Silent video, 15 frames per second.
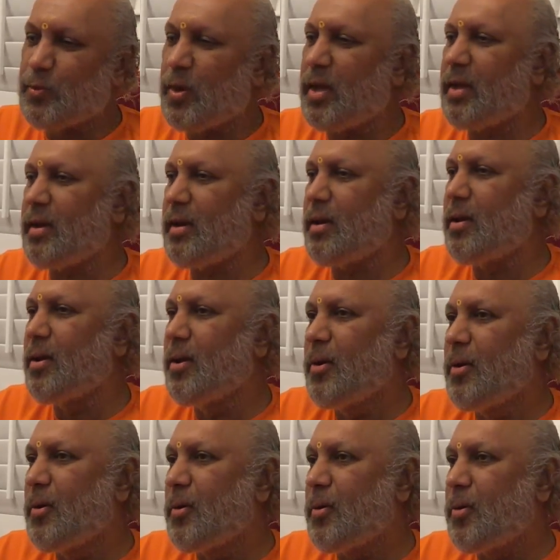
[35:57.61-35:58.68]
one
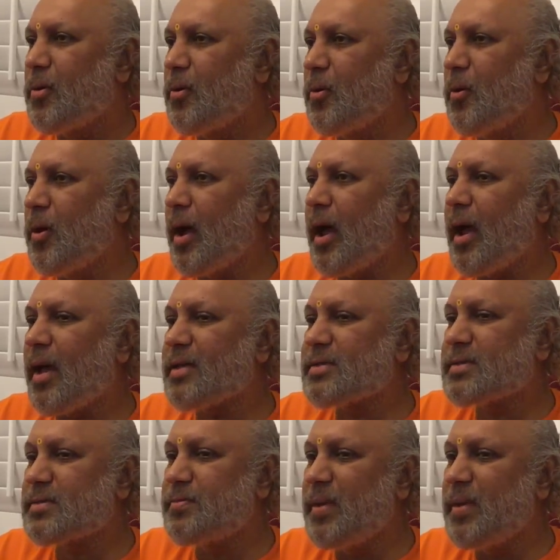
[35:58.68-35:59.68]
who has